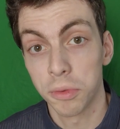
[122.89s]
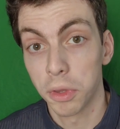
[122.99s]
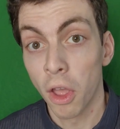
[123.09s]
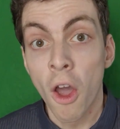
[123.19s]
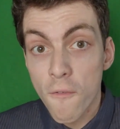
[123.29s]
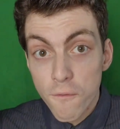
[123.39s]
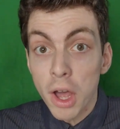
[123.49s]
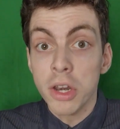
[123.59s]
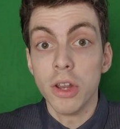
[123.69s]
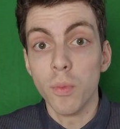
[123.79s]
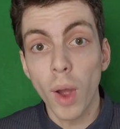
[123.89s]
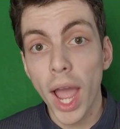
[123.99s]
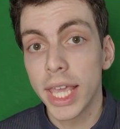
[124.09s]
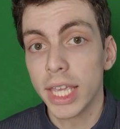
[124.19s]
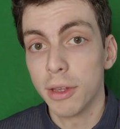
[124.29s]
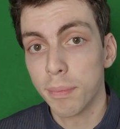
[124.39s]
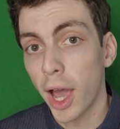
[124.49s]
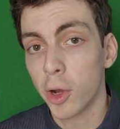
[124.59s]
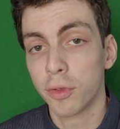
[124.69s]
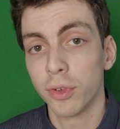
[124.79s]
something fun and wacky and
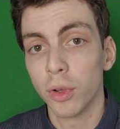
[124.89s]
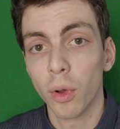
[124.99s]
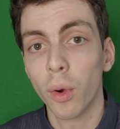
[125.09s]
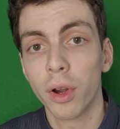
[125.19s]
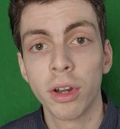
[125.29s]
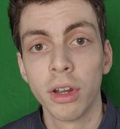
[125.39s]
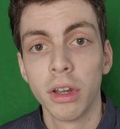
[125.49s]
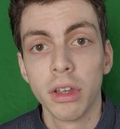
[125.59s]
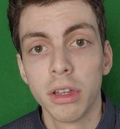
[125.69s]
powerful, or